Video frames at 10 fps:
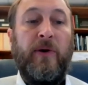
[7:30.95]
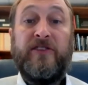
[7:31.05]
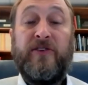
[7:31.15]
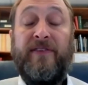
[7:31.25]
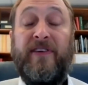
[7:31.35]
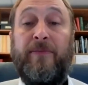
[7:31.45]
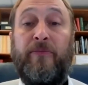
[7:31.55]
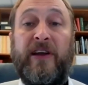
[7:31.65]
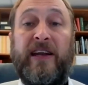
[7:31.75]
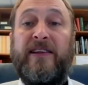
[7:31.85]
We also have
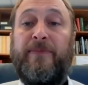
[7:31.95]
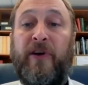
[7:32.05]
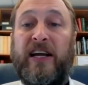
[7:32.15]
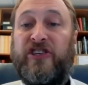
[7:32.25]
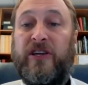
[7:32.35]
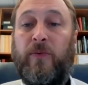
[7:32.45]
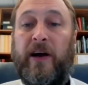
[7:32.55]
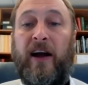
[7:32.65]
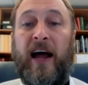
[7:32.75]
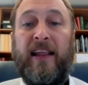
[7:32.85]
inbreeding depression,
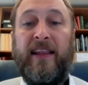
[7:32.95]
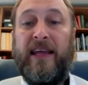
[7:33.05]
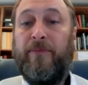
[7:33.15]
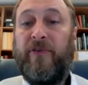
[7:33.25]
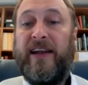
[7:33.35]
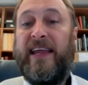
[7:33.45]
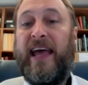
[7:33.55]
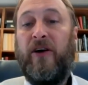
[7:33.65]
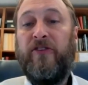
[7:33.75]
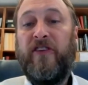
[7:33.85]
where highly inbred
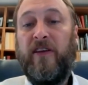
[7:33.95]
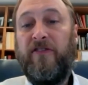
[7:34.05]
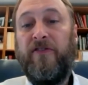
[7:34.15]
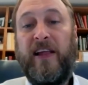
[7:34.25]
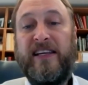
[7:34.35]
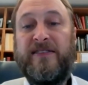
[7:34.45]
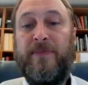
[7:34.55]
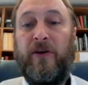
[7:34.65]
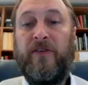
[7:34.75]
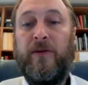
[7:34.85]
cows give less
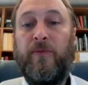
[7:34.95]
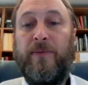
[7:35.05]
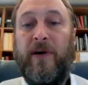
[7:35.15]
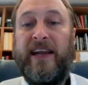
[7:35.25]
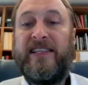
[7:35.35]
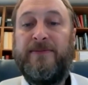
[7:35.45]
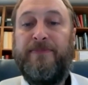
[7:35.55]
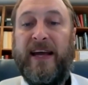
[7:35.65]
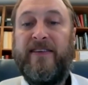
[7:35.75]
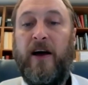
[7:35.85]
milk than we might
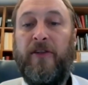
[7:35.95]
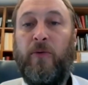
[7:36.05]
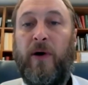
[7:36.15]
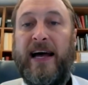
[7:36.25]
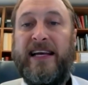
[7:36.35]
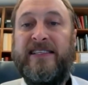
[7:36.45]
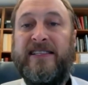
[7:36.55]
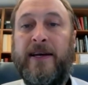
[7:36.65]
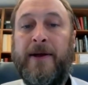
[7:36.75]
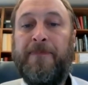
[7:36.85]
expect
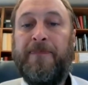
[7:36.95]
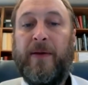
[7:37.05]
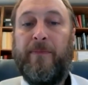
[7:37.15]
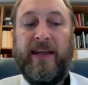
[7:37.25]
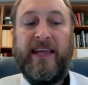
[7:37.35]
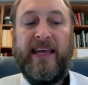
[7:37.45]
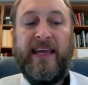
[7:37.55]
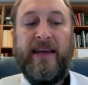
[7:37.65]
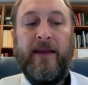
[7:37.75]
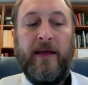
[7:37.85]
otherwise. But
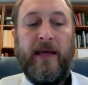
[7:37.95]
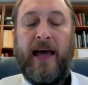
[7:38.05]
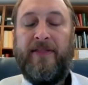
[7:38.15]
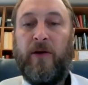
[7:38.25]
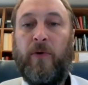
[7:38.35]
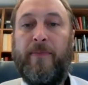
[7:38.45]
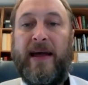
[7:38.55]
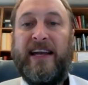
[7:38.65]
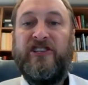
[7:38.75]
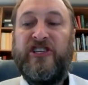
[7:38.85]
again, I think we're
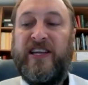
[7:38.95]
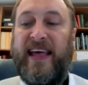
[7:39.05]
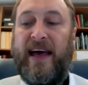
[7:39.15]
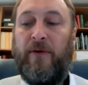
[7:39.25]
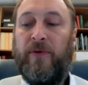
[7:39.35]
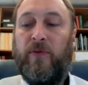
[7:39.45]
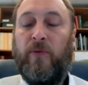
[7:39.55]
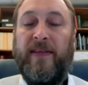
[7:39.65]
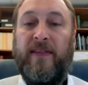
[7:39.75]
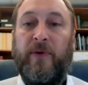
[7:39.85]
managing that with the
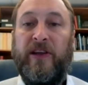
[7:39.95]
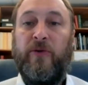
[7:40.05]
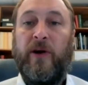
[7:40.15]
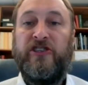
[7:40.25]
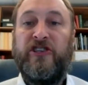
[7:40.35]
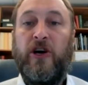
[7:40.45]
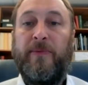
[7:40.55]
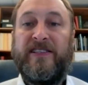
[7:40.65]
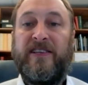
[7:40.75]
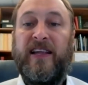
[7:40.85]
way that we do our
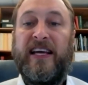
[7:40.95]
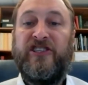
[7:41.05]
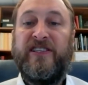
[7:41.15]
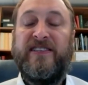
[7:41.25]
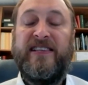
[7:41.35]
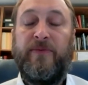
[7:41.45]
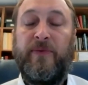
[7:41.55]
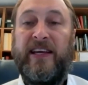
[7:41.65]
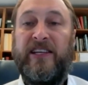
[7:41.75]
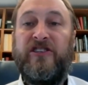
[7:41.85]
genomic selections and
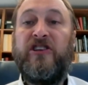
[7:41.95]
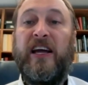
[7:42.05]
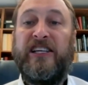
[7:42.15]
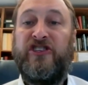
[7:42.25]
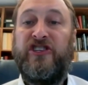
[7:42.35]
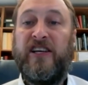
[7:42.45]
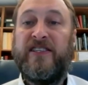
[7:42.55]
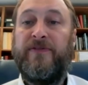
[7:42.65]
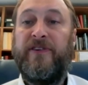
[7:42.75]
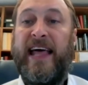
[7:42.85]
we ad
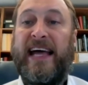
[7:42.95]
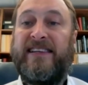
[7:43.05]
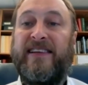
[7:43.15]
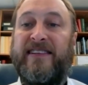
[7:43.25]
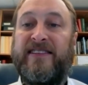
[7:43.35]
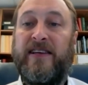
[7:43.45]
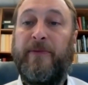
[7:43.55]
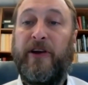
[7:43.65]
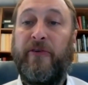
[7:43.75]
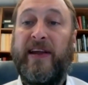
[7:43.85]
adjust for that to
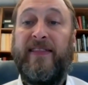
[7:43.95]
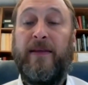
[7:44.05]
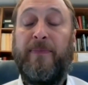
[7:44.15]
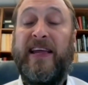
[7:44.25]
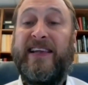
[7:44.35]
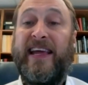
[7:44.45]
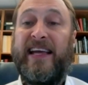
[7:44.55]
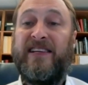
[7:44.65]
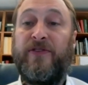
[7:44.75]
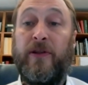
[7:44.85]
some degree in the
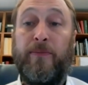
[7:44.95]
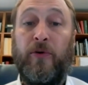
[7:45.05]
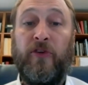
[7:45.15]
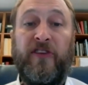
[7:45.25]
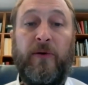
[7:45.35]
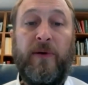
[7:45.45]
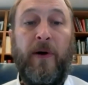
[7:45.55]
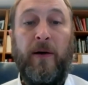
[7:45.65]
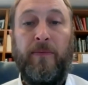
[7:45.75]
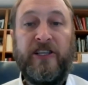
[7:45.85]
PTAs for the bulls that we
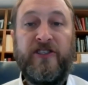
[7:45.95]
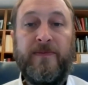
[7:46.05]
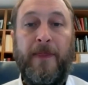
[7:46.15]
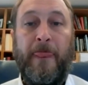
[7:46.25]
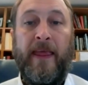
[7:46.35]
publish.